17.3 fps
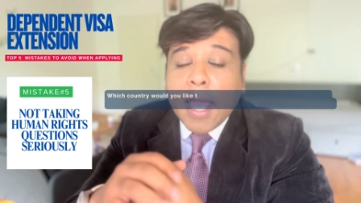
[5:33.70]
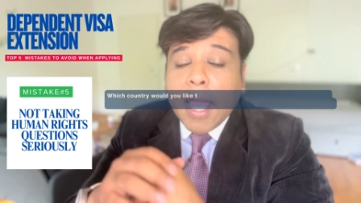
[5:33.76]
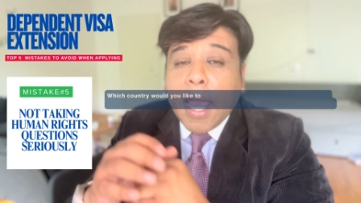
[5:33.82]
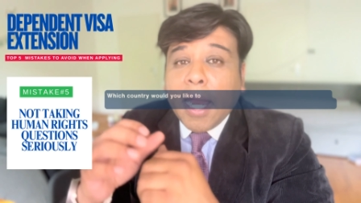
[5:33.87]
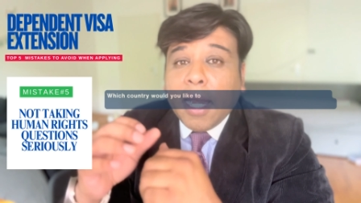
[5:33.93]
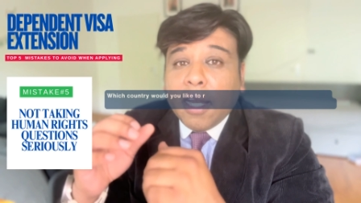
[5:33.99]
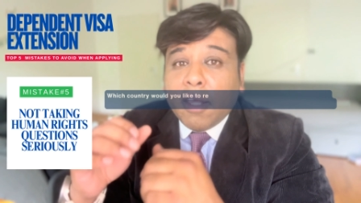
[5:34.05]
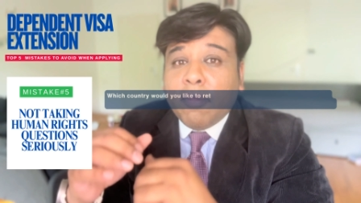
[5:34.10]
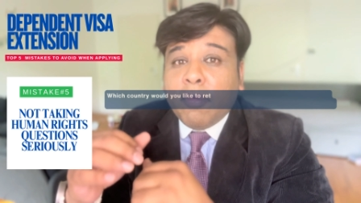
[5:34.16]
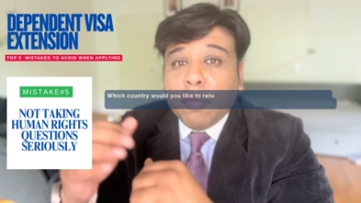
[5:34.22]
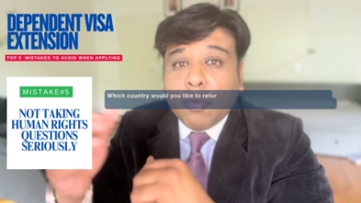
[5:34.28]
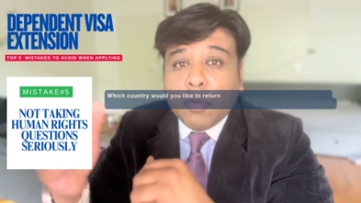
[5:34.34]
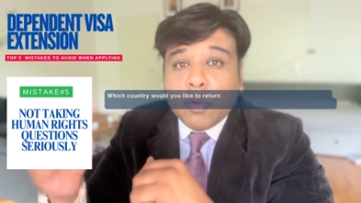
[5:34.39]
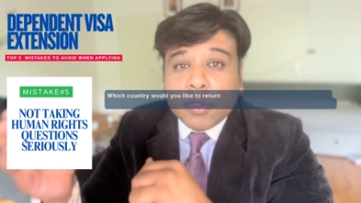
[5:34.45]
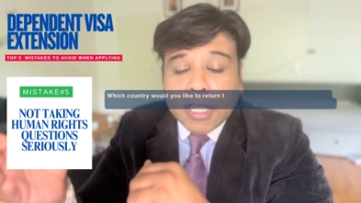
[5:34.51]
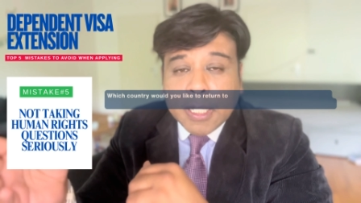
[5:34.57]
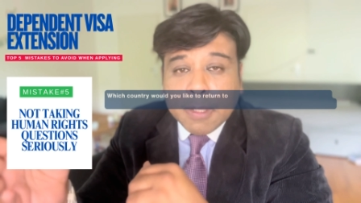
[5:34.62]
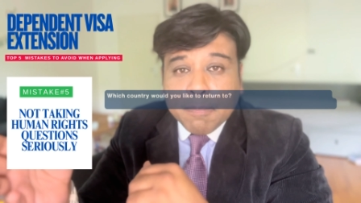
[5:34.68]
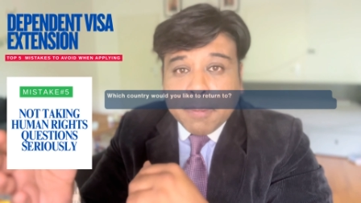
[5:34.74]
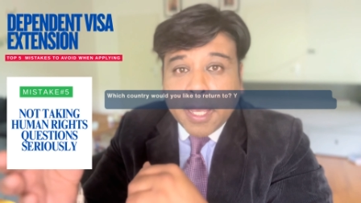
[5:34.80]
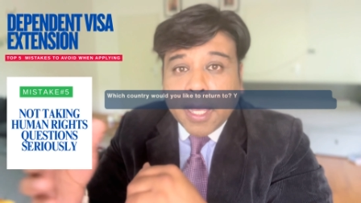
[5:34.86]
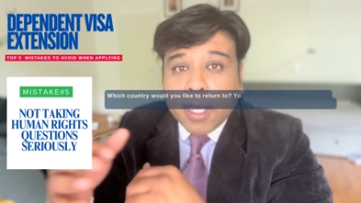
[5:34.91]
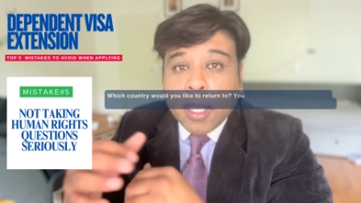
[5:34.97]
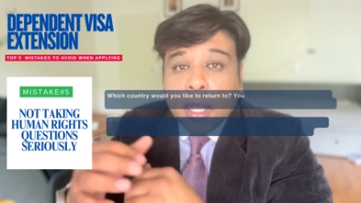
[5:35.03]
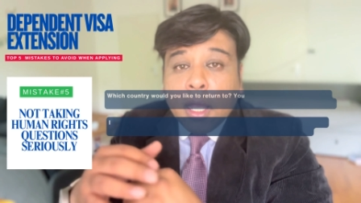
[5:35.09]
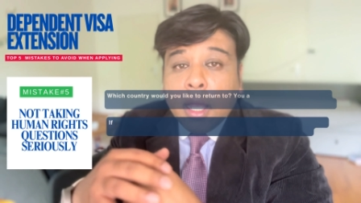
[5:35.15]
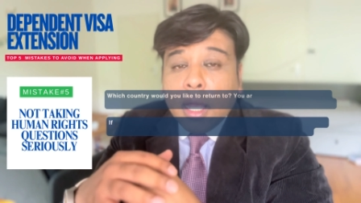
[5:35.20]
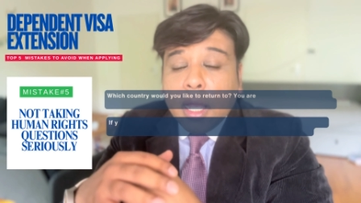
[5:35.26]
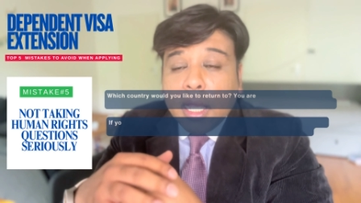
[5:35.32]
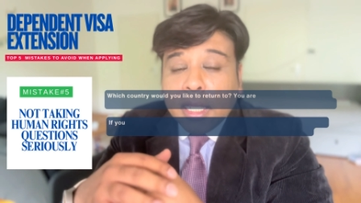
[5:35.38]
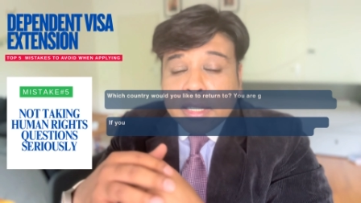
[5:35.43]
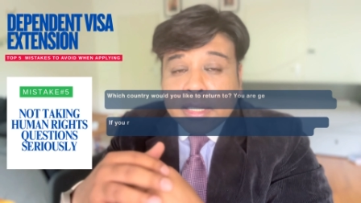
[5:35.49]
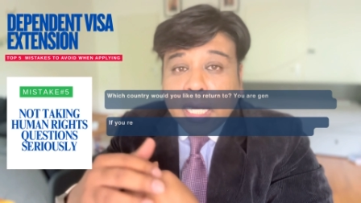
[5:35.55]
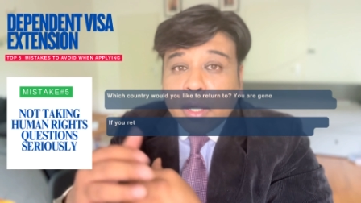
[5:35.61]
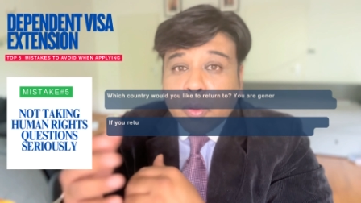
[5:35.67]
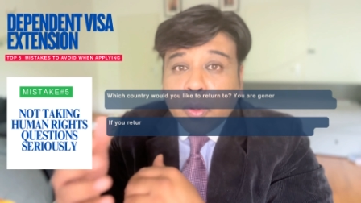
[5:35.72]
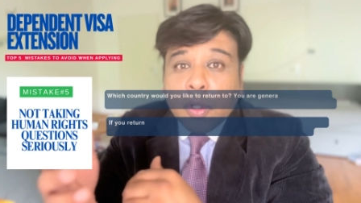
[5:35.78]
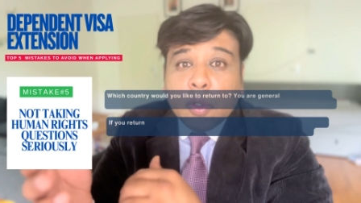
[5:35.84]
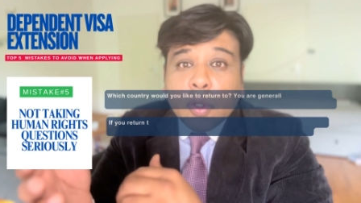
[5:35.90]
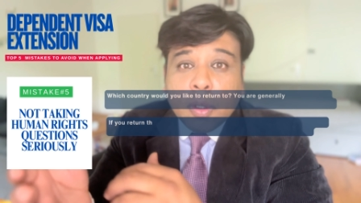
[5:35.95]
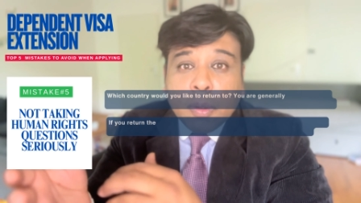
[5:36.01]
And if you were to send back, is that going to